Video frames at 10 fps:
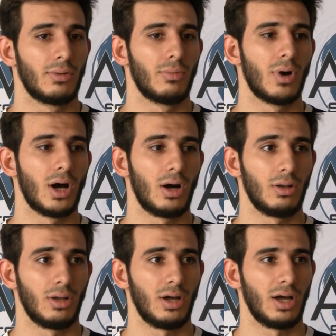
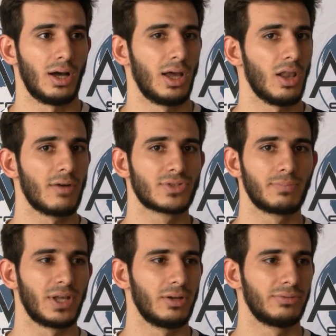Well, I love to
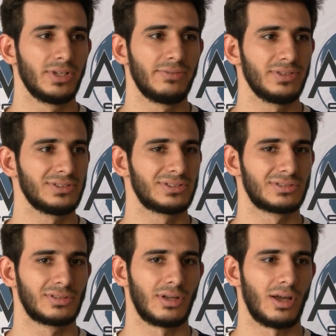play on
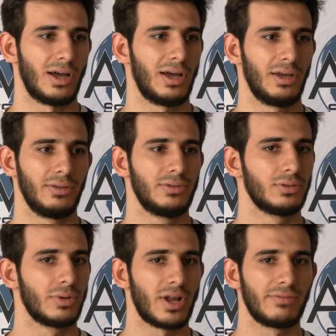defense. I
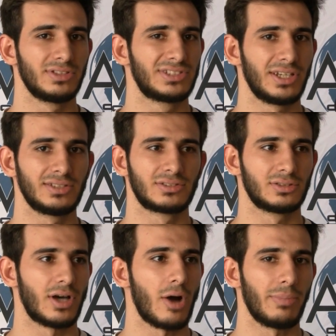do whatever it takes
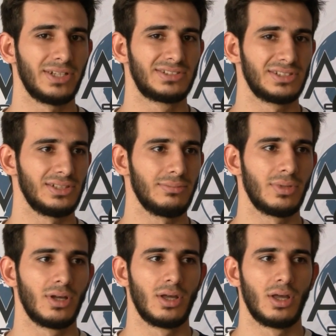to help my team.
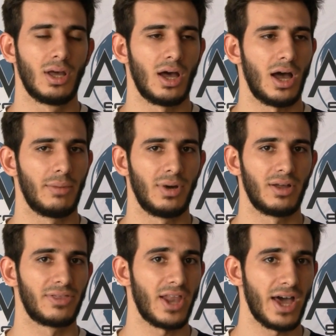I'm
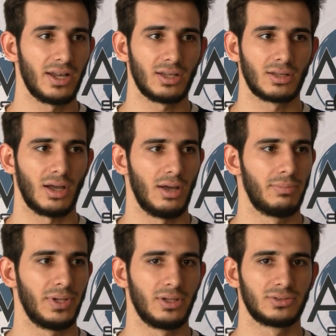athletic, I
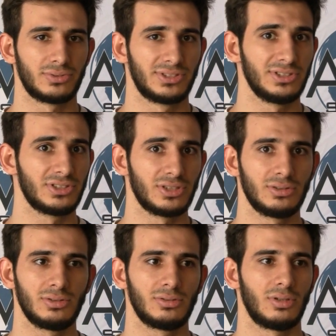play in
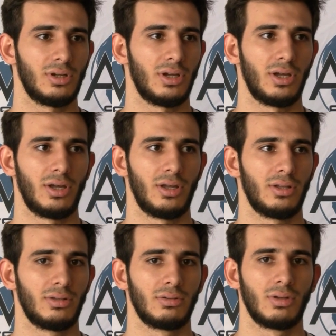transition,
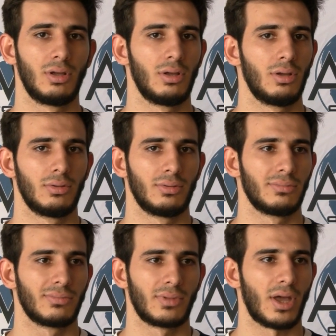and
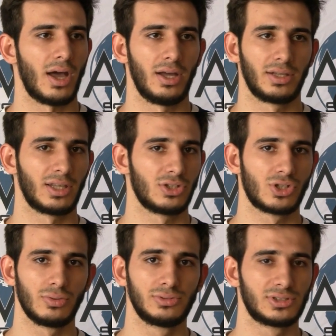I can
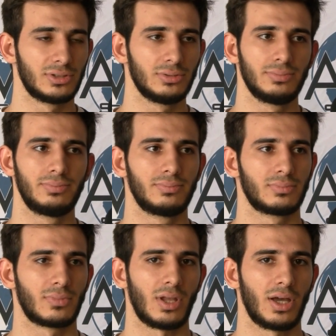shoot too.
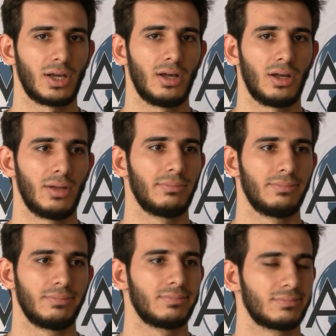
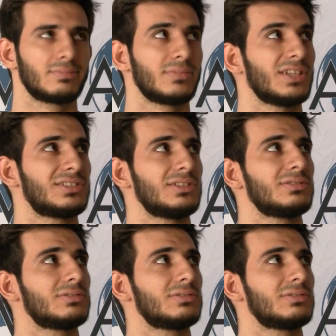That's it.